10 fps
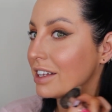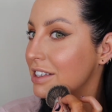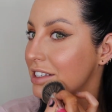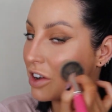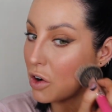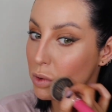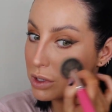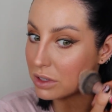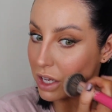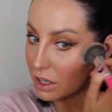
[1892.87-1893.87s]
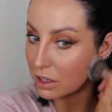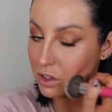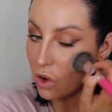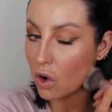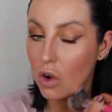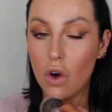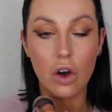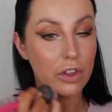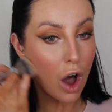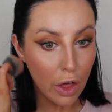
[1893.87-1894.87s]
it's always like not
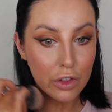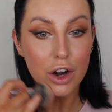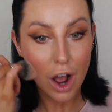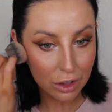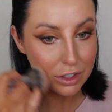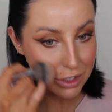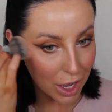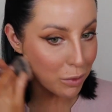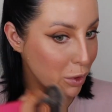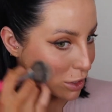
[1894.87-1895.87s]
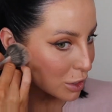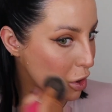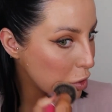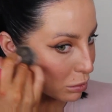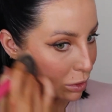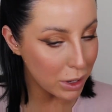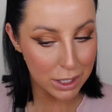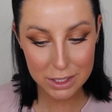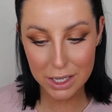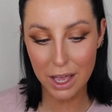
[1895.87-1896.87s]
got the other colours that I want to
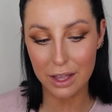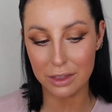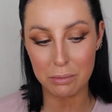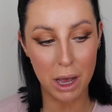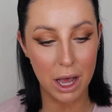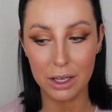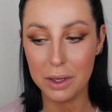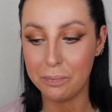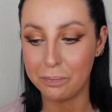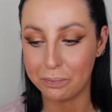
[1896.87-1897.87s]
complement it in the palette.